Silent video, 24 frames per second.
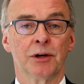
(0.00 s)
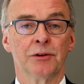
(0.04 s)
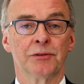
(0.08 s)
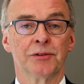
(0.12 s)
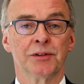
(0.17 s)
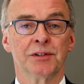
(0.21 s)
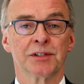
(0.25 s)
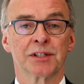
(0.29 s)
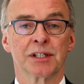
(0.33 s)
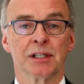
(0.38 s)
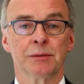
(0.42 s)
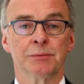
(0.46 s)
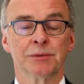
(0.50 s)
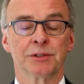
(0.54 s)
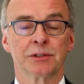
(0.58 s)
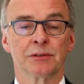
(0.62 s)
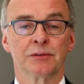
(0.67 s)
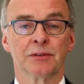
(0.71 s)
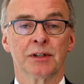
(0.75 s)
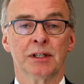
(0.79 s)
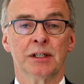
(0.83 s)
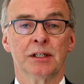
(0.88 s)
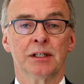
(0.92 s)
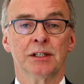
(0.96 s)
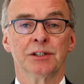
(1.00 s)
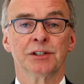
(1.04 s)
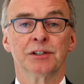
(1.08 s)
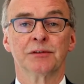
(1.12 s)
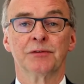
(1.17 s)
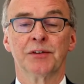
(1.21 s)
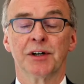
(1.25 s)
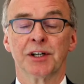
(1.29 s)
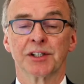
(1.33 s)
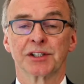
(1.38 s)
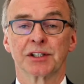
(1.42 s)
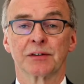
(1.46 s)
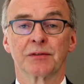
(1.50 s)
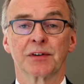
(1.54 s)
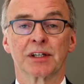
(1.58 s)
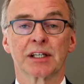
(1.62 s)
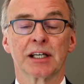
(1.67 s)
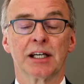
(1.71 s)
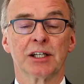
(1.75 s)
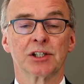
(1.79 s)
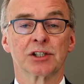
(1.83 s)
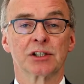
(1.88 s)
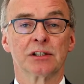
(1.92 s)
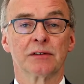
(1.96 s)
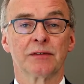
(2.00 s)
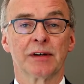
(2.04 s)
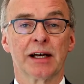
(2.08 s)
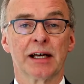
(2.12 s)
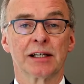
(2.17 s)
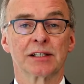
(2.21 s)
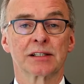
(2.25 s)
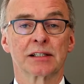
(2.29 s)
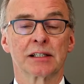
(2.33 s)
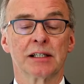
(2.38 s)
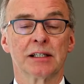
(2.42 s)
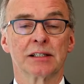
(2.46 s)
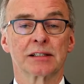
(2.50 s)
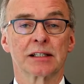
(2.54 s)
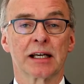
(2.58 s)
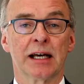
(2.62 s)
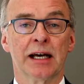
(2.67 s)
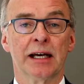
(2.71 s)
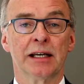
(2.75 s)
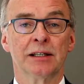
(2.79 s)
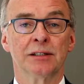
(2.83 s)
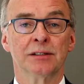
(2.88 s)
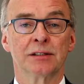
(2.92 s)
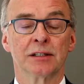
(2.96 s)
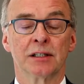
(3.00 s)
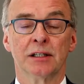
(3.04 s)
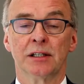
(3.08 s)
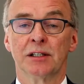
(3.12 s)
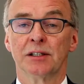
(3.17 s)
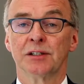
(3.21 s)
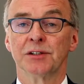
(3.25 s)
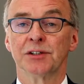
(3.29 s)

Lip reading: both in terms of diversification of assets and